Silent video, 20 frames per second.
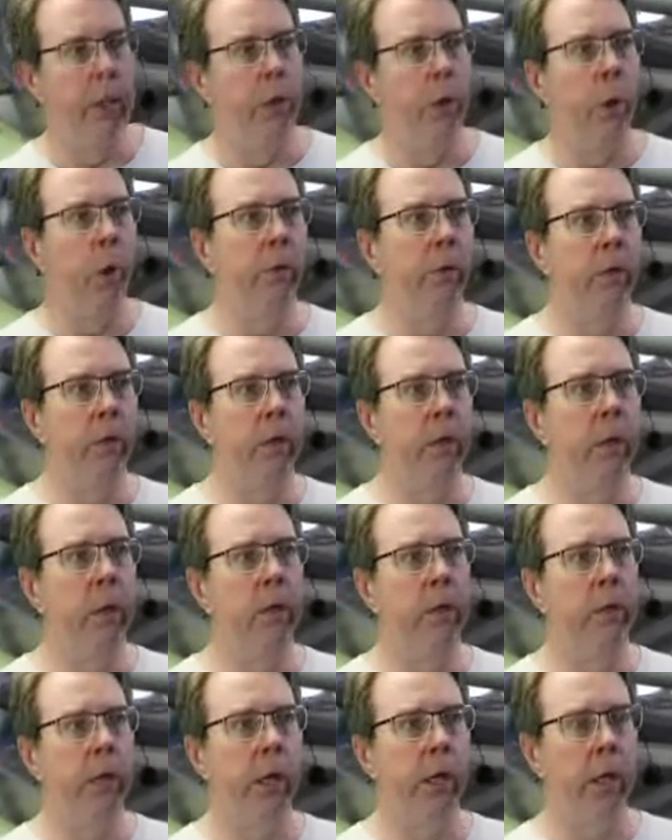the Nova
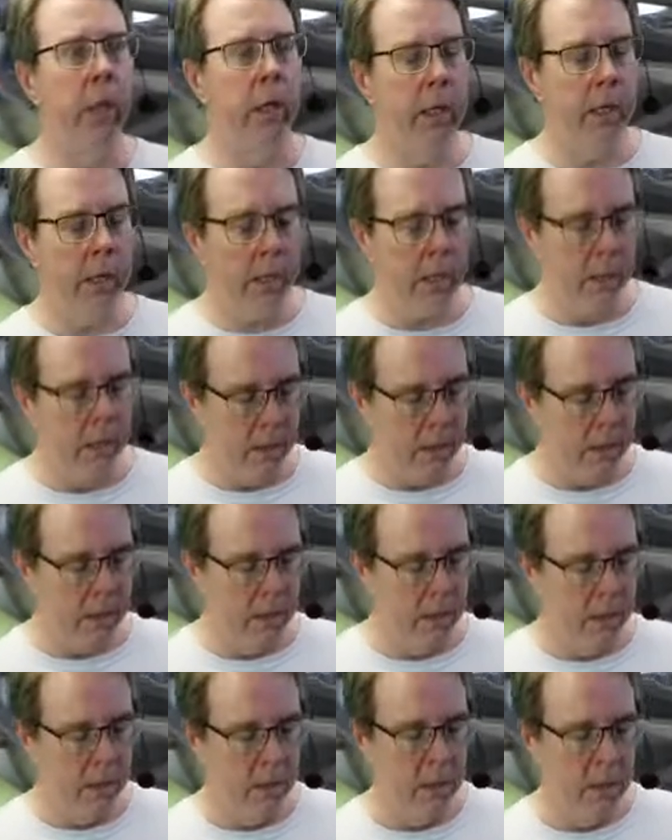chuck key.
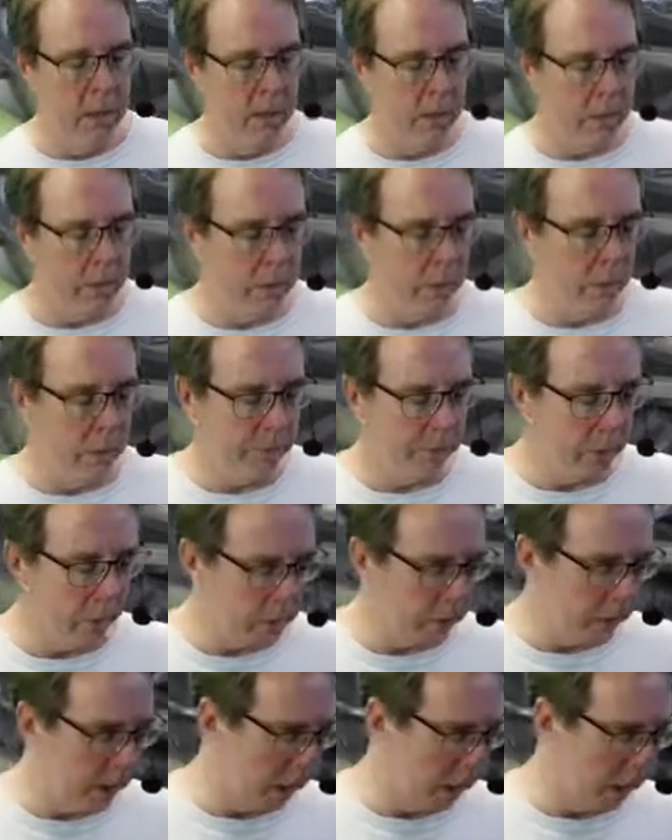So I have, the,